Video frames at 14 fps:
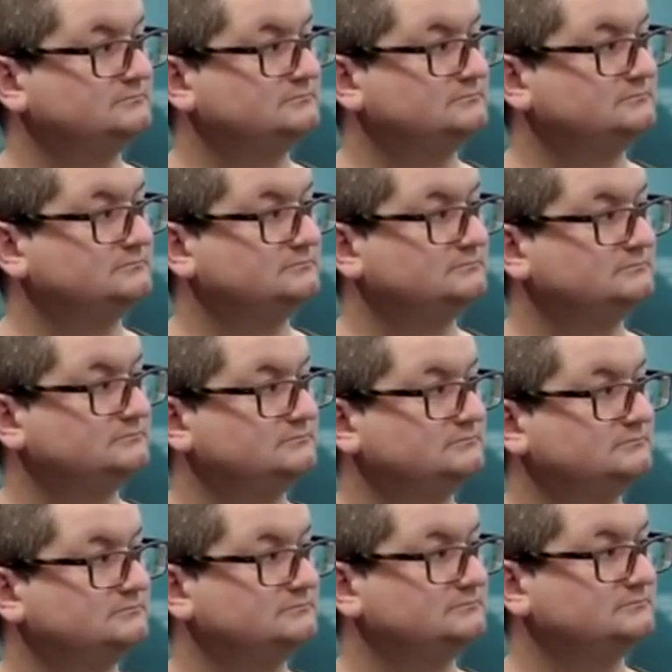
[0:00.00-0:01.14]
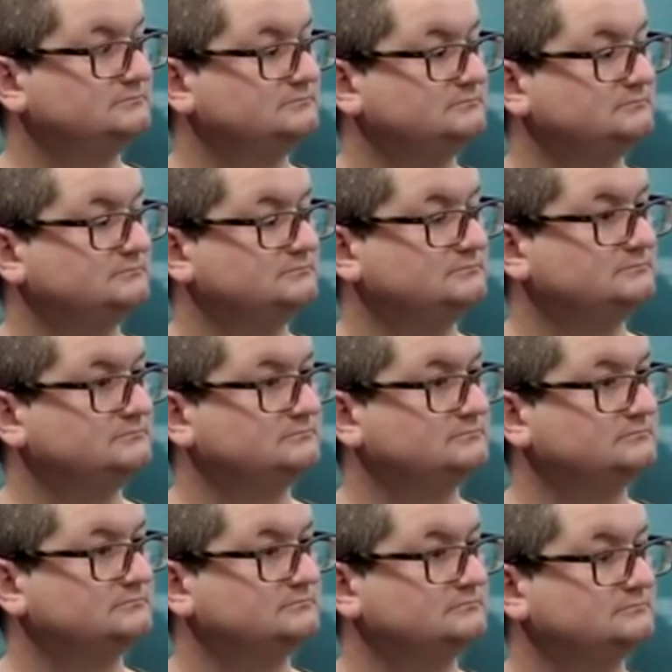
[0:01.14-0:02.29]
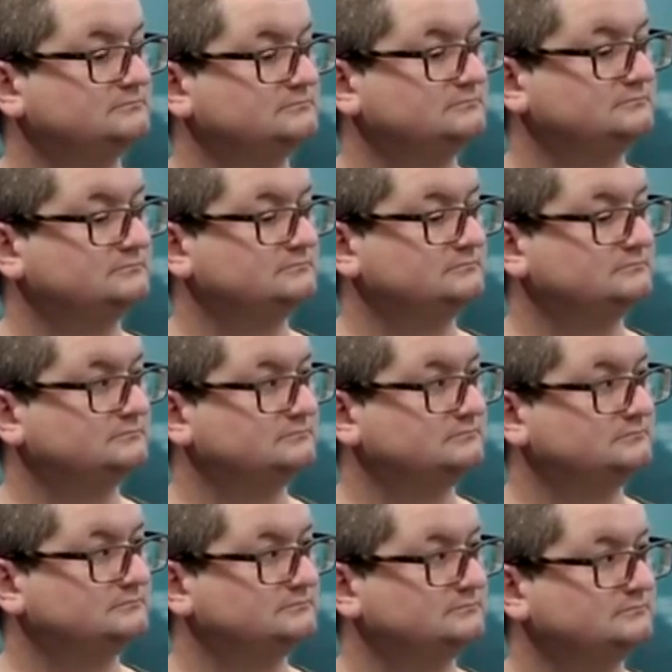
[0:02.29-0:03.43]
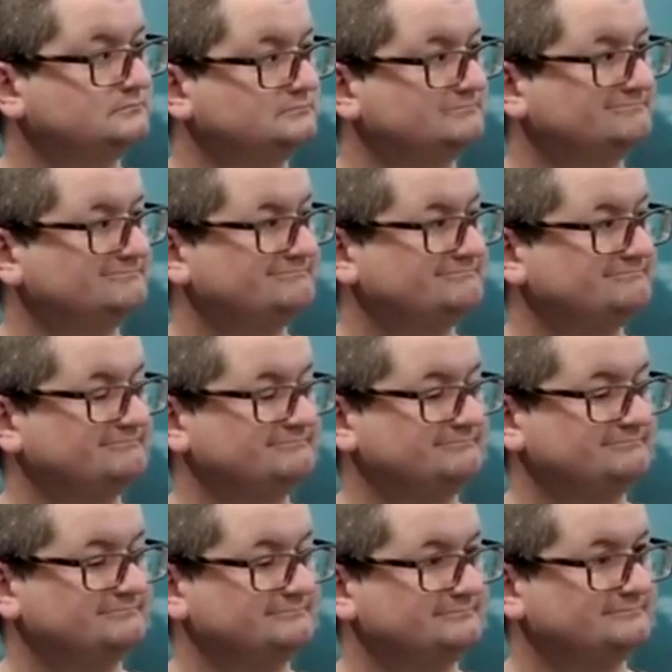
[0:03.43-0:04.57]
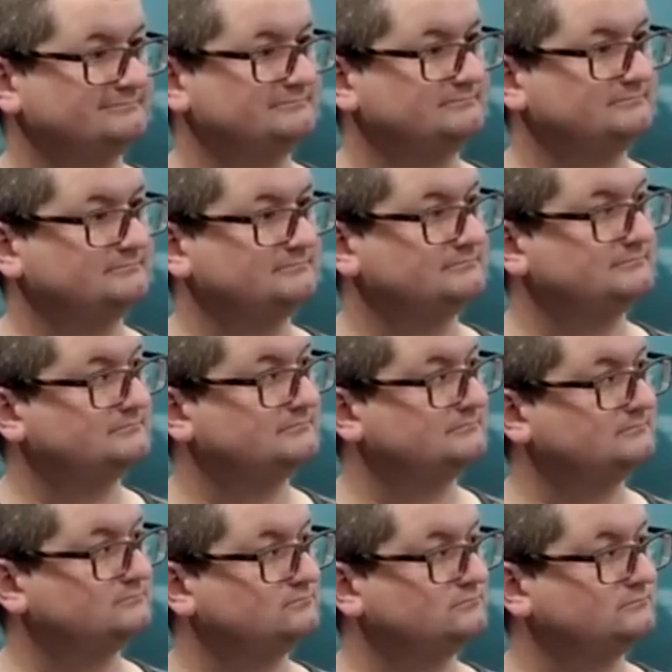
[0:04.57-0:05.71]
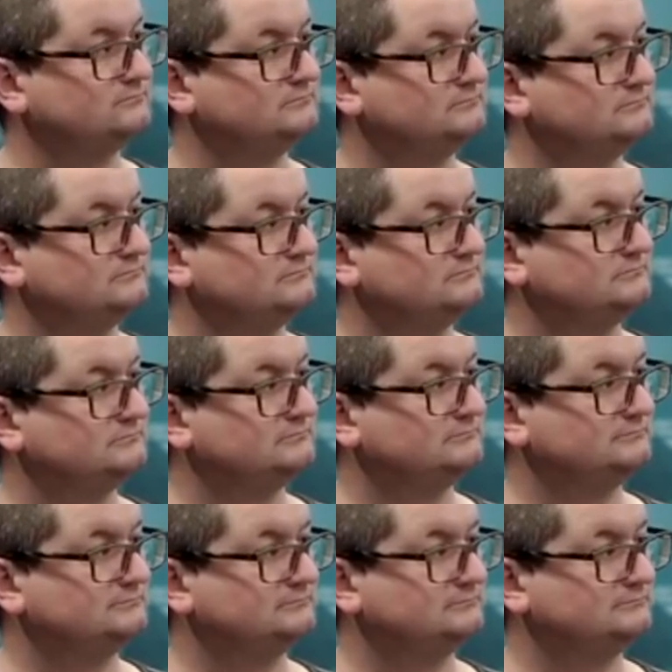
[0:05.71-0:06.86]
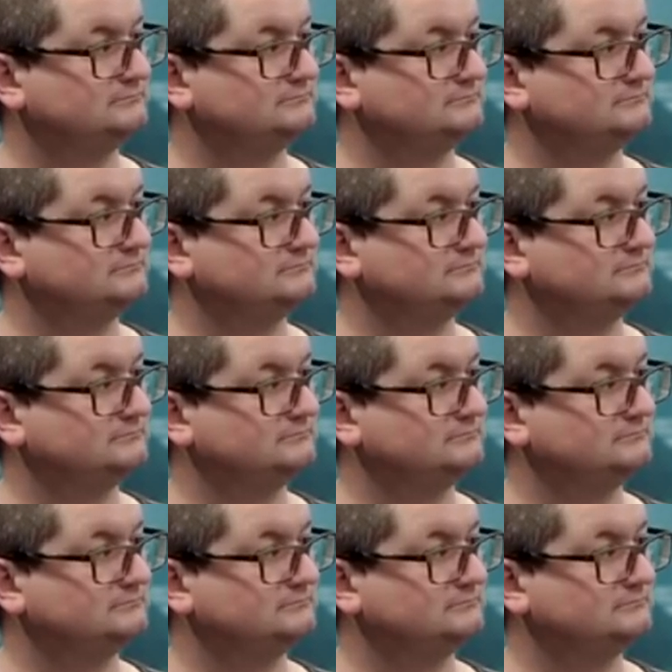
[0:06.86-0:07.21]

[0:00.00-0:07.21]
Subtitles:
This person isn't speaking.